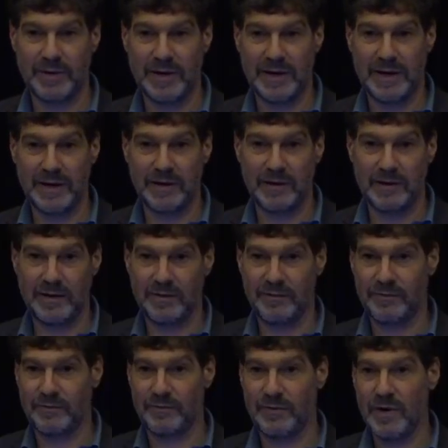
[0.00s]
And
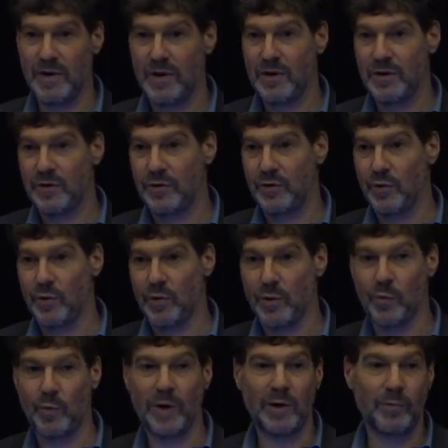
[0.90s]
if your
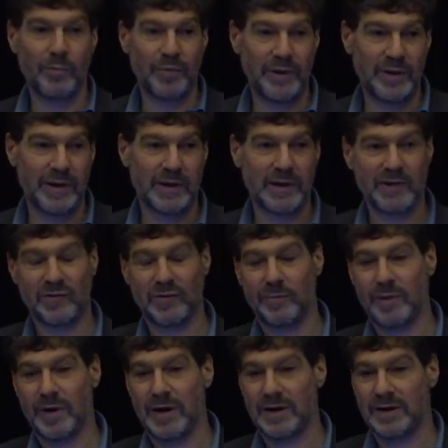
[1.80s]
well-being as a
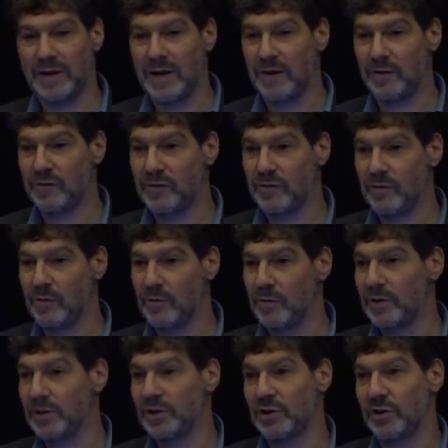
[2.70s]
podcaster
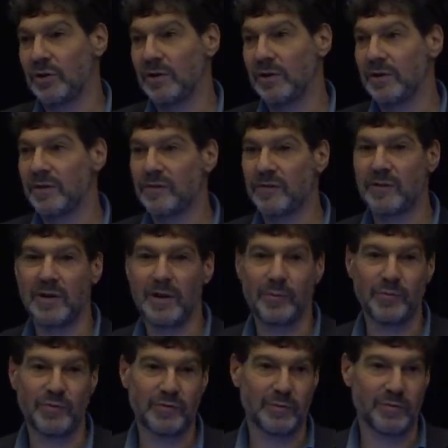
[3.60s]
or a journalist
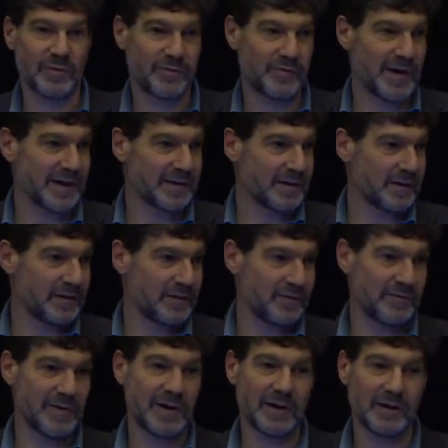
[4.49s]
comes from the fact that
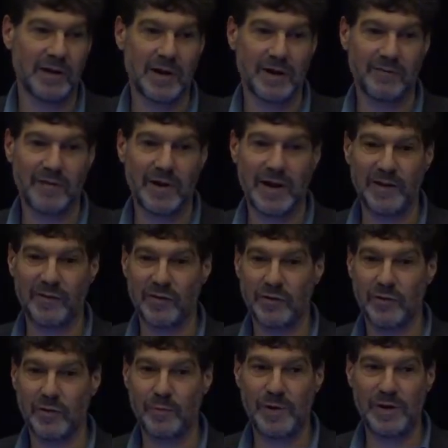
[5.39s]
you've got a lot of eyes
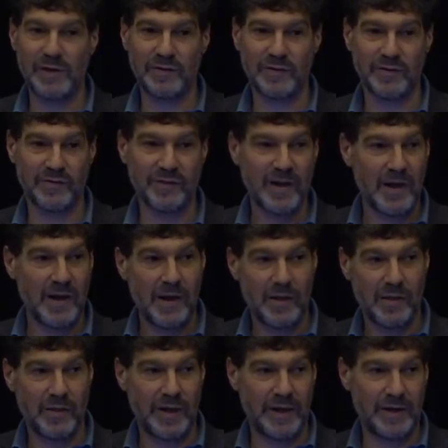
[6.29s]
on your pieces,
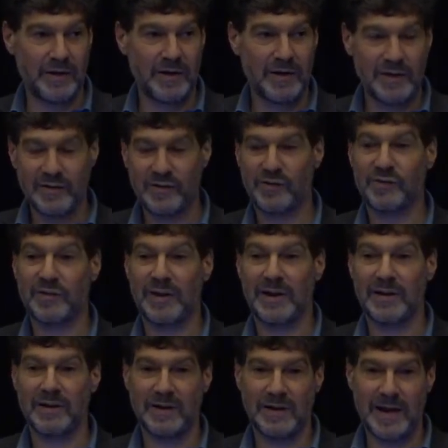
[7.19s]
then
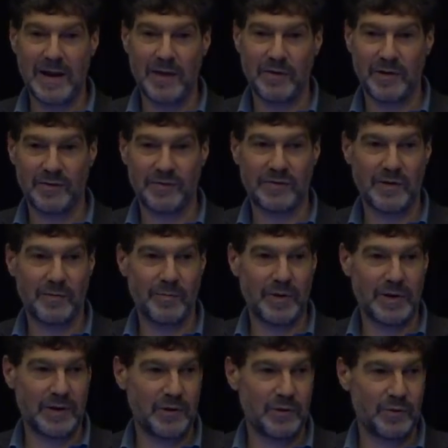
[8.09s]
standing out as
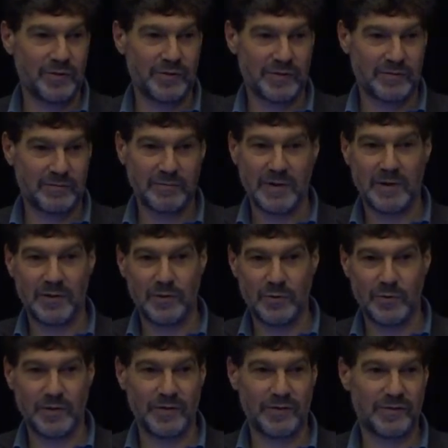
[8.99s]
somebody who
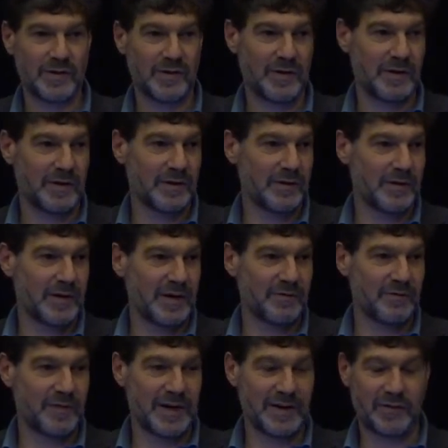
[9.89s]
is
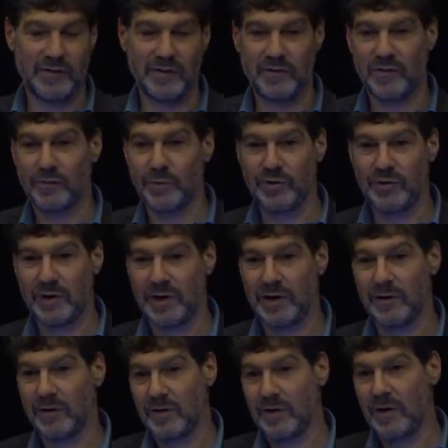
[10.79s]
advancing this
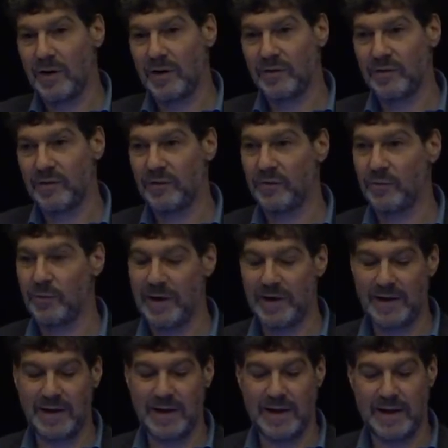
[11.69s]
particular cause is a way
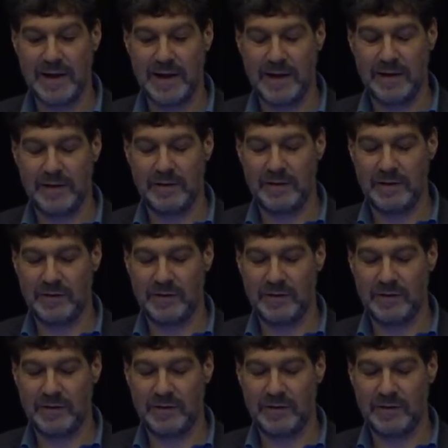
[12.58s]
to get ahead.